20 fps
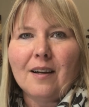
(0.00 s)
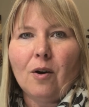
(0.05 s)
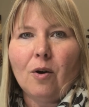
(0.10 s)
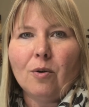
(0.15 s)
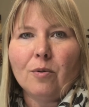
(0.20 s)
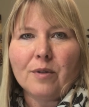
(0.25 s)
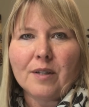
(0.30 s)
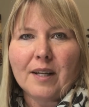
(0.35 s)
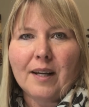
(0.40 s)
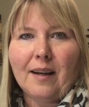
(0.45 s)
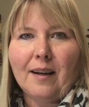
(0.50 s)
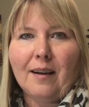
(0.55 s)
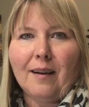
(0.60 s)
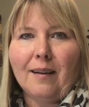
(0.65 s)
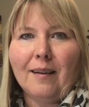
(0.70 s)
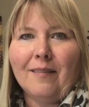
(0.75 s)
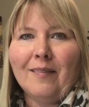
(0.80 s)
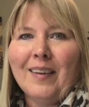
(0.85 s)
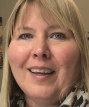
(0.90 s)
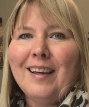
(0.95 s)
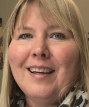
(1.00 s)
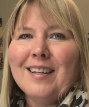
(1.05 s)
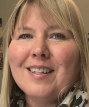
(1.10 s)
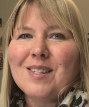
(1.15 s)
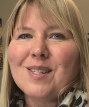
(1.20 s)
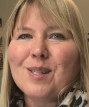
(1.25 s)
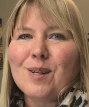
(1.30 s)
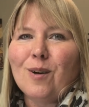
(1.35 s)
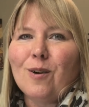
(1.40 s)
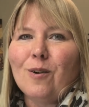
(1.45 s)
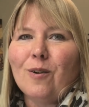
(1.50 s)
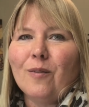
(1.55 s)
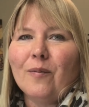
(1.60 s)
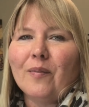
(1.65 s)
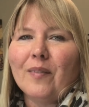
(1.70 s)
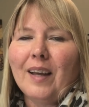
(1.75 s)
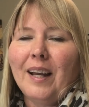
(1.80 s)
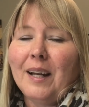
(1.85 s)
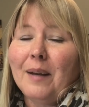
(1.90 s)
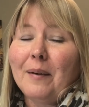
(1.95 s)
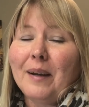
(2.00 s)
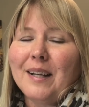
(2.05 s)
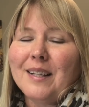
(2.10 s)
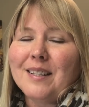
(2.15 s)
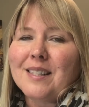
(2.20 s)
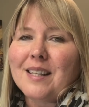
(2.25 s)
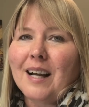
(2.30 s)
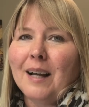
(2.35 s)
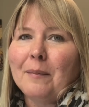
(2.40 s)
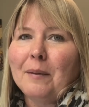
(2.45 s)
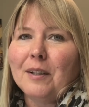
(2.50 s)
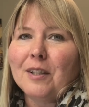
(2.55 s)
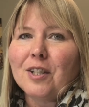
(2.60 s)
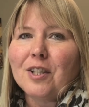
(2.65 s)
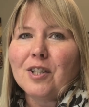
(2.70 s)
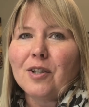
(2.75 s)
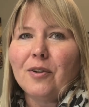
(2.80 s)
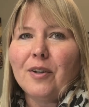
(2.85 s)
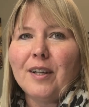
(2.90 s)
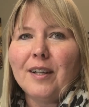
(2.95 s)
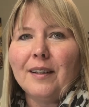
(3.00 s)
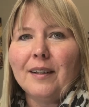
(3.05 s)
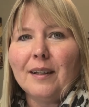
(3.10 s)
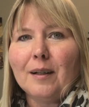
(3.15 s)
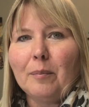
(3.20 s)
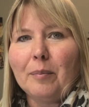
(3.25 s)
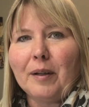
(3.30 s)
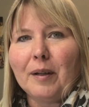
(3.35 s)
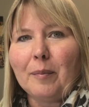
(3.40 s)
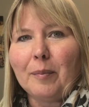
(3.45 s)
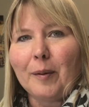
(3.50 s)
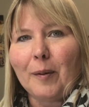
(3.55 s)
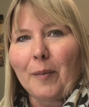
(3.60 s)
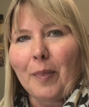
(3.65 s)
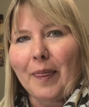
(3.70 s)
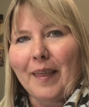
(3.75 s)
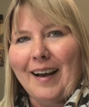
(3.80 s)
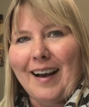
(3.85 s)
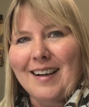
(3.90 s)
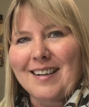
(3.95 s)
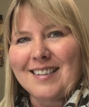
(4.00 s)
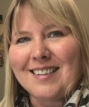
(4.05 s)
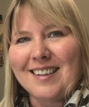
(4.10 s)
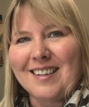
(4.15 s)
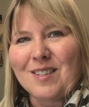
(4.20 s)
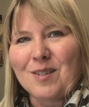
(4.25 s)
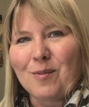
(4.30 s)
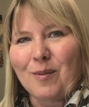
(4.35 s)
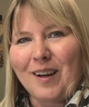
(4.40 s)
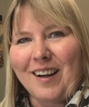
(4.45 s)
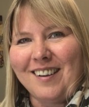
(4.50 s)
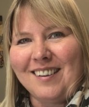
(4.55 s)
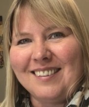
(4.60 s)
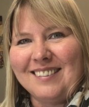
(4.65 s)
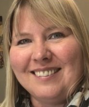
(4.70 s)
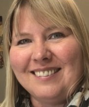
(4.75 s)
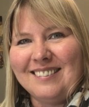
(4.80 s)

hotel. So anyways, I'm going to show you a little bit about that as well.